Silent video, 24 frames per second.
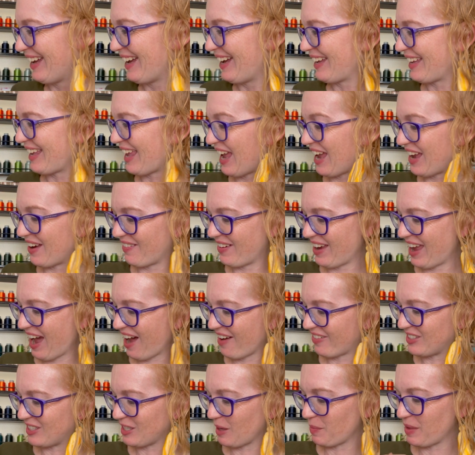Okay, we
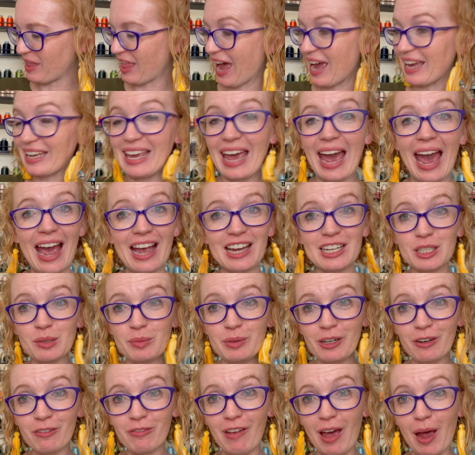have some of that
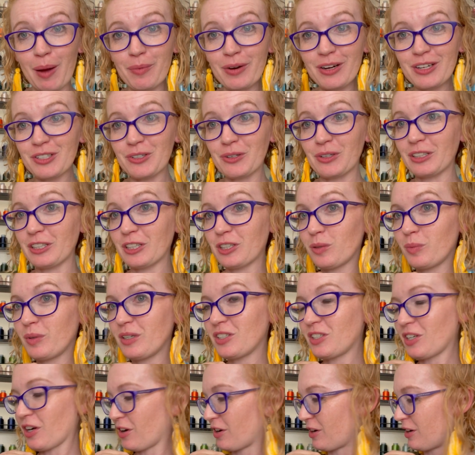cashmere fabric, so a little
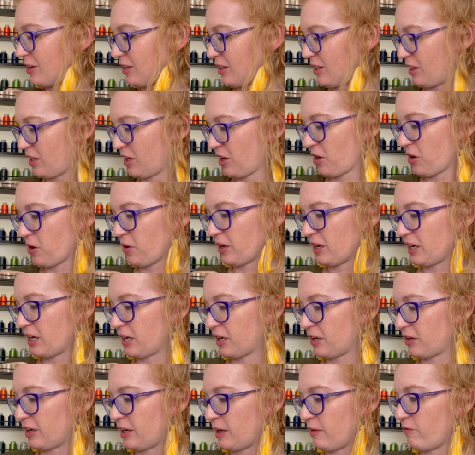bit darker than the
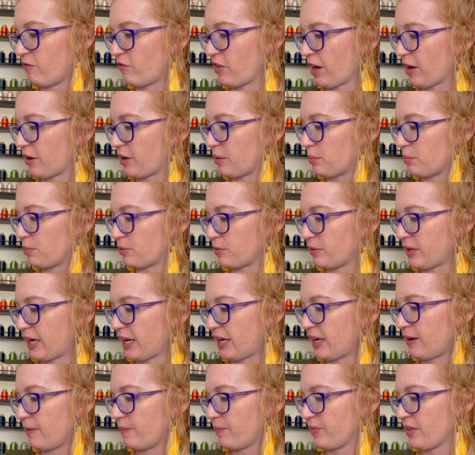coconut cream, very
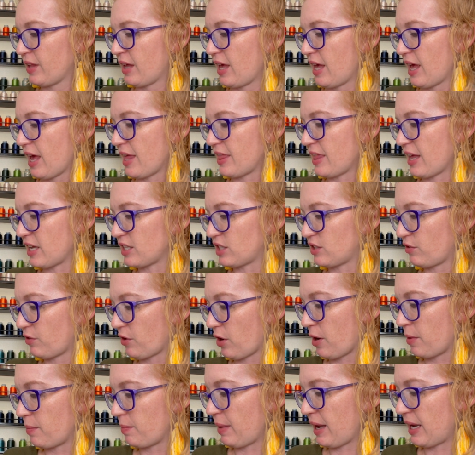pretty. And that's for
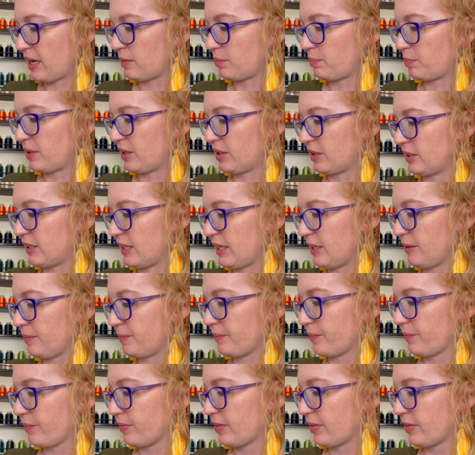our main building.